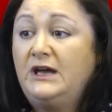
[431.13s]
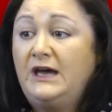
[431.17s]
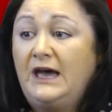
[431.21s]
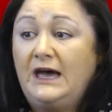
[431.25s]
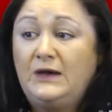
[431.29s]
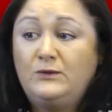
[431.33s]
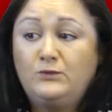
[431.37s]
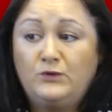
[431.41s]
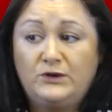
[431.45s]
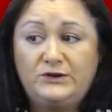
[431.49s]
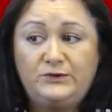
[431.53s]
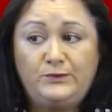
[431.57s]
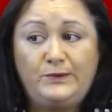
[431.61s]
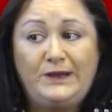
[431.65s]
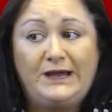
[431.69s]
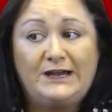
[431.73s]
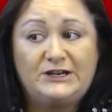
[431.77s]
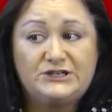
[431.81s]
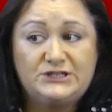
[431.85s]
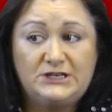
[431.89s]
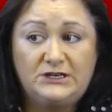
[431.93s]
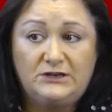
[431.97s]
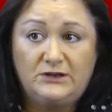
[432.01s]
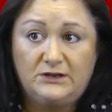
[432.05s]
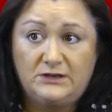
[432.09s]
And what did we
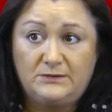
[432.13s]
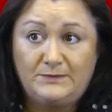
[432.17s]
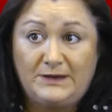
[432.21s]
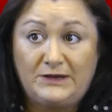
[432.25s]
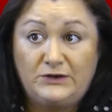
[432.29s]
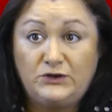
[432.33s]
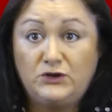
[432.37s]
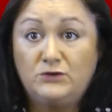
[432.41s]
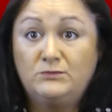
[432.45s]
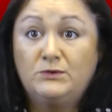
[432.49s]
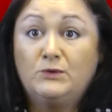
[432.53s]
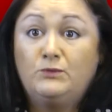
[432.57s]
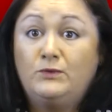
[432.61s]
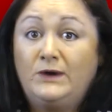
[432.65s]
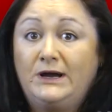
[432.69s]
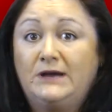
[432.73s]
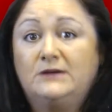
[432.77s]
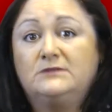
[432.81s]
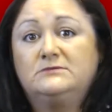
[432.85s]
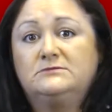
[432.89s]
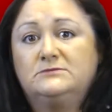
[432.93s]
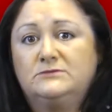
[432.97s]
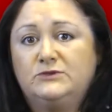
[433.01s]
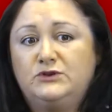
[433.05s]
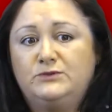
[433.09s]
actually learn about Uber?
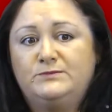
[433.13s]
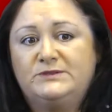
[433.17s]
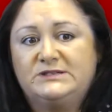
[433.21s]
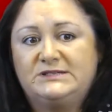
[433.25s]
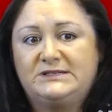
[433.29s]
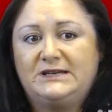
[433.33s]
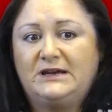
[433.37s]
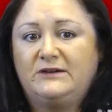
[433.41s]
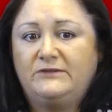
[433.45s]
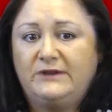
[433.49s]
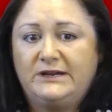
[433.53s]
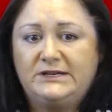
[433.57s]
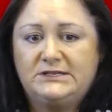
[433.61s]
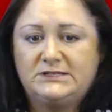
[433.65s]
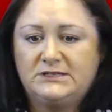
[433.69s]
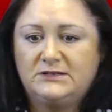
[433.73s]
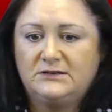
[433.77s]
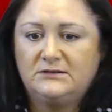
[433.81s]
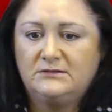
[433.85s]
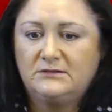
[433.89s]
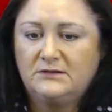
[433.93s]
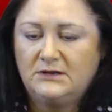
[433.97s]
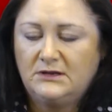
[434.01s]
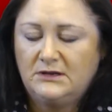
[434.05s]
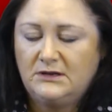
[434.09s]
Well, Uber's now
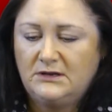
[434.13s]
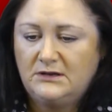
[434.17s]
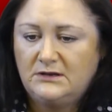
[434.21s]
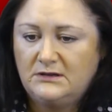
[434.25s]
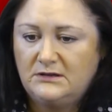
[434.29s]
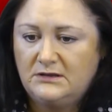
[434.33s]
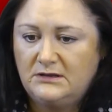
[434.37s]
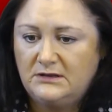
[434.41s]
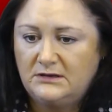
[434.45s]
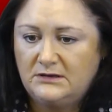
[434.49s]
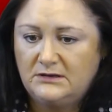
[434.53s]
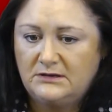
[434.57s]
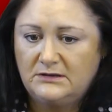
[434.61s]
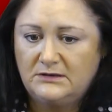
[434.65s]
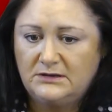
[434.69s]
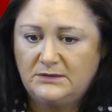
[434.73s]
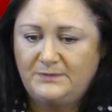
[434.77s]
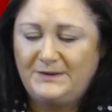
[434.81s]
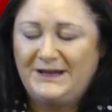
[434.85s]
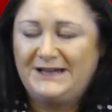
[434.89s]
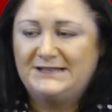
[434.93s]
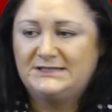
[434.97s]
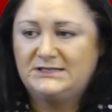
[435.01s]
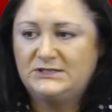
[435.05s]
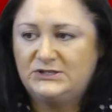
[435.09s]
rating the
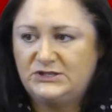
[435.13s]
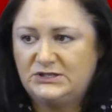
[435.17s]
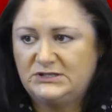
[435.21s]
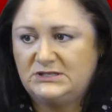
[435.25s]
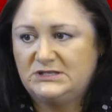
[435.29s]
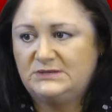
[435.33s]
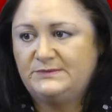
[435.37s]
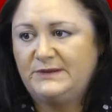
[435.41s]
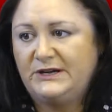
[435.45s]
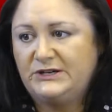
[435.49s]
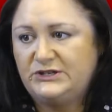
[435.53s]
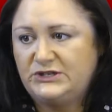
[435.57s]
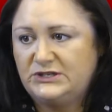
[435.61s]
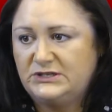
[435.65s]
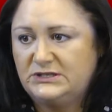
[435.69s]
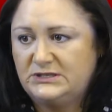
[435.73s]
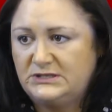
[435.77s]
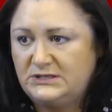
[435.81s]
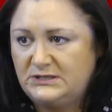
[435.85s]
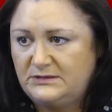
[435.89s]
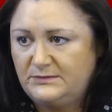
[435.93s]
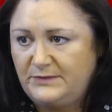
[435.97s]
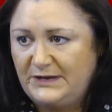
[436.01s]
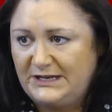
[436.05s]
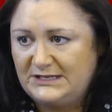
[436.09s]
passengers as much as
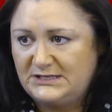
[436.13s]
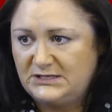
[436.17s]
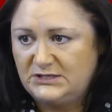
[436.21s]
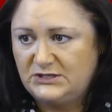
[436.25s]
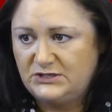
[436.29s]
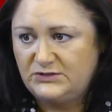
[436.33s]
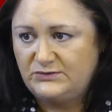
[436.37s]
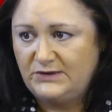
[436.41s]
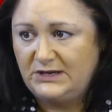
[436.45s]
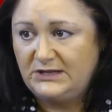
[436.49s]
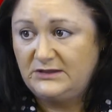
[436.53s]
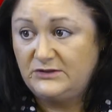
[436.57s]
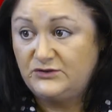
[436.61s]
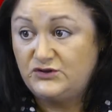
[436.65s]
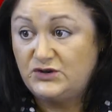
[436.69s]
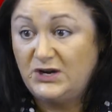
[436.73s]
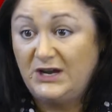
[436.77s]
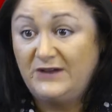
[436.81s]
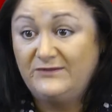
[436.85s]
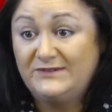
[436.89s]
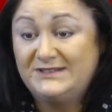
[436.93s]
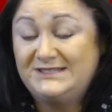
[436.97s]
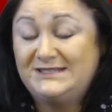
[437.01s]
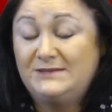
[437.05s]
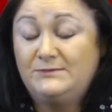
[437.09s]
the passengers rate the
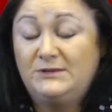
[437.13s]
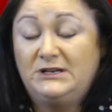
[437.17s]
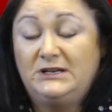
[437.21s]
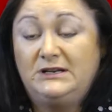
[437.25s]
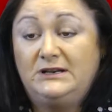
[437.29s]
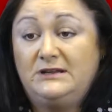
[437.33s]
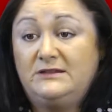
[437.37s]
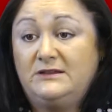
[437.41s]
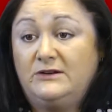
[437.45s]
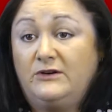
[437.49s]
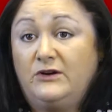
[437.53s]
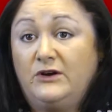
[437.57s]
driver. Similarly, there